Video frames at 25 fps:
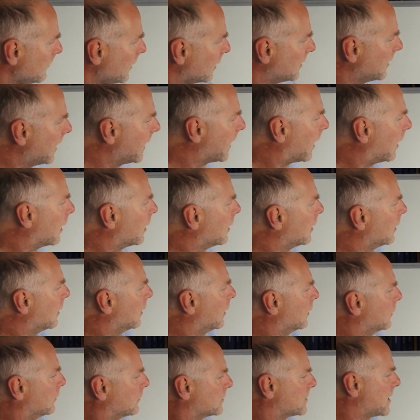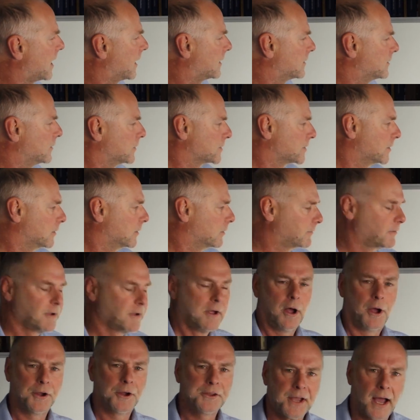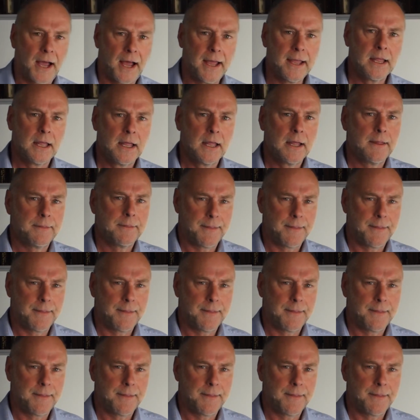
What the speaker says: Now, you're saying to yourself, okay,